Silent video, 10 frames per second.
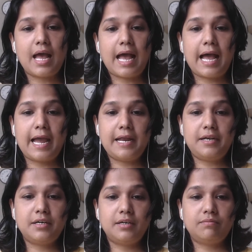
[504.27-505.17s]
And
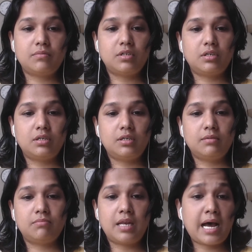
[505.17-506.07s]
the
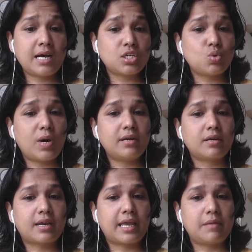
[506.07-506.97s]
last one
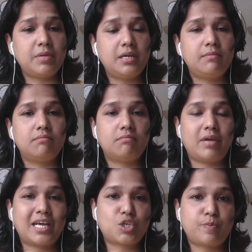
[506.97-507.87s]
can be
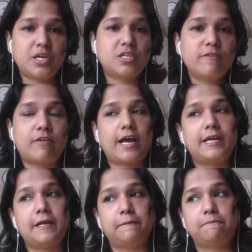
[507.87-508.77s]
expressive
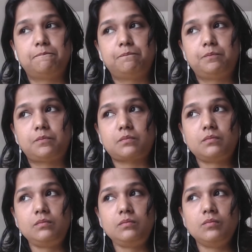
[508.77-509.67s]
writing.
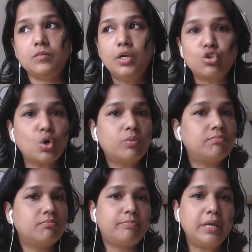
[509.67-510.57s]
So
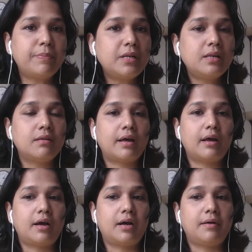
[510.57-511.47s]
people,
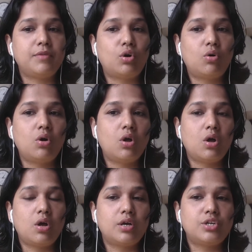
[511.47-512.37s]

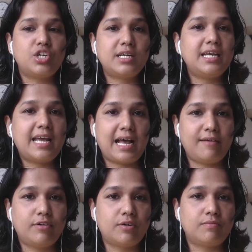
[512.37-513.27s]
generally have
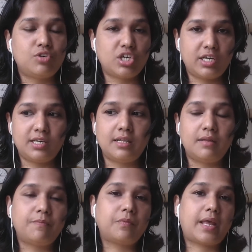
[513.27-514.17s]
a journal
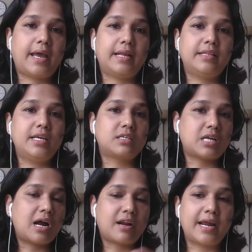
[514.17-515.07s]
and they
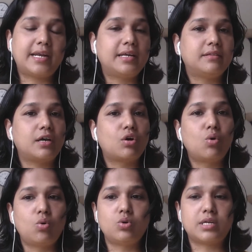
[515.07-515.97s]
start writing their
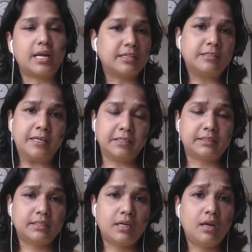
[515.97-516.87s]
goals and other things.
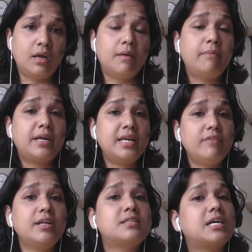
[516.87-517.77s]
But
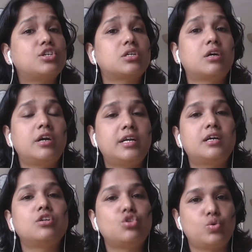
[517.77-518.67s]
even such
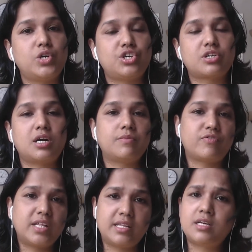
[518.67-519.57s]
critical situations comes
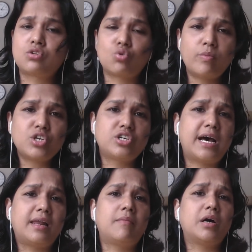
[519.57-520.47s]
when there is so much
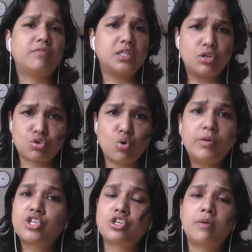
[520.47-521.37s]
dilemma, when there is so
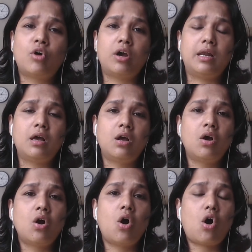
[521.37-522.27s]
much turmoil.
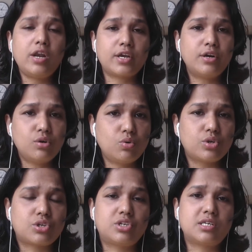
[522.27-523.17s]
All you can do
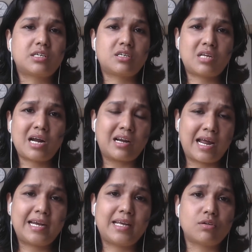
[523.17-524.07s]
is just start
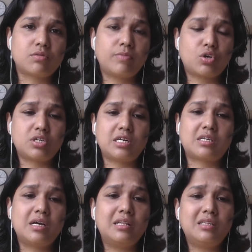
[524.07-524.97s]
writing, because
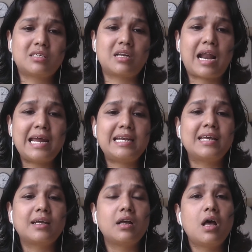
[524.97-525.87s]
this
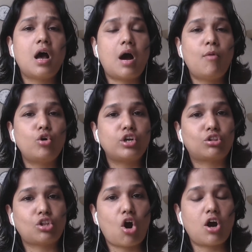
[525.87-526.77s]
writing about your
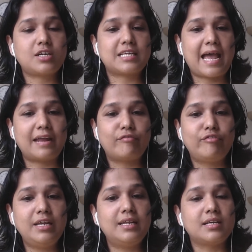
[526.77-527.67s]
thoughts and
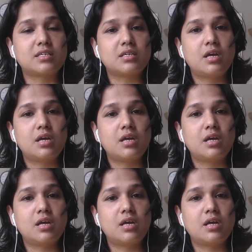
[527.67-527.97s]
feelings,